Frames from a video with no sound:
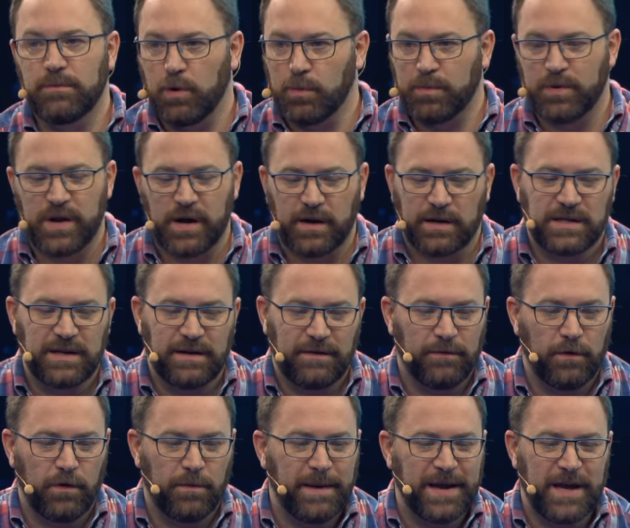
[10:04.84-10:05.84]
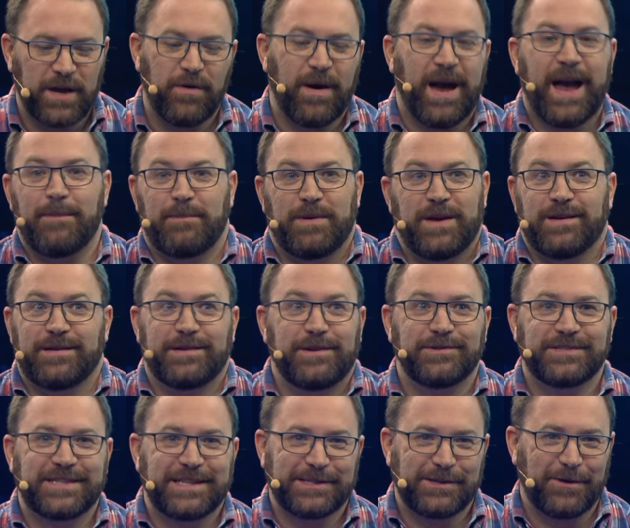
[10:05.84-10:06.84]
more productive or make you happier
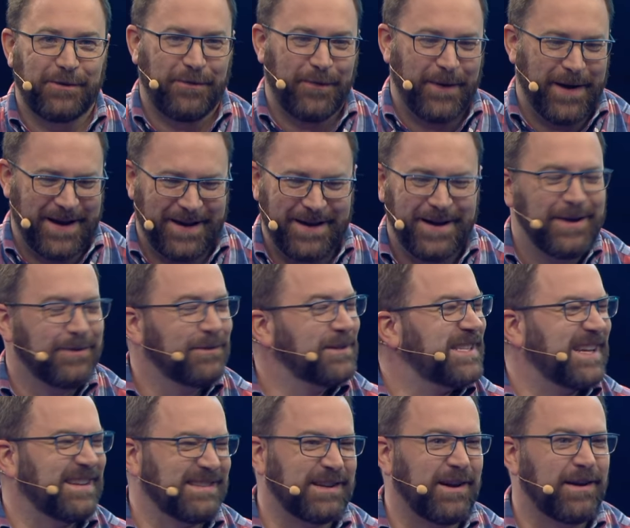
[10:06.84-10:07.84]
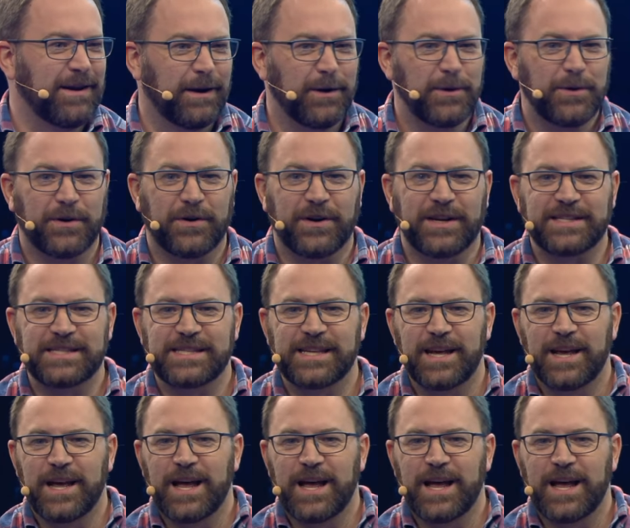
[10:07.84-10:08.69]
using software, which sounds kind of ludicrous.